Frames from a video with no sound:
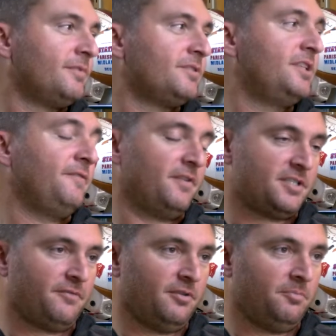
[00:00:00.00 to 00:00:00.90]

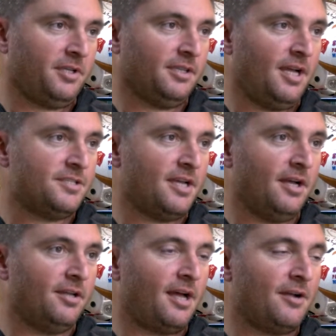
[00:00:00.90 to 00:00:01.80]
Defensively, we played lights
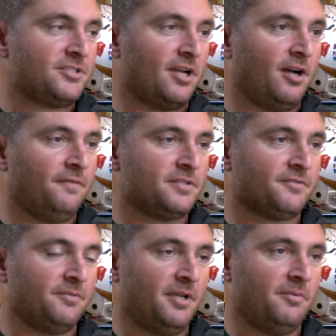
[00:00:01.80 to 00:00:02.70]
out. I would say
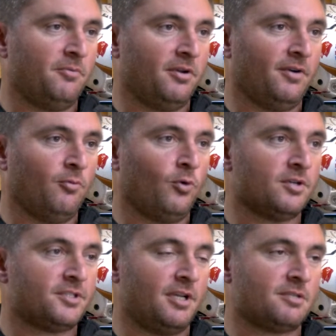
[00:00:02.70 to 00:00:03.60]
offensively, it may have been one of our
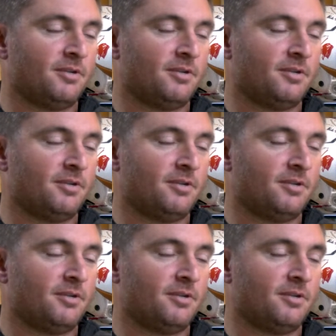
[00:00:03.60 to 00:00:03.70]
worst games.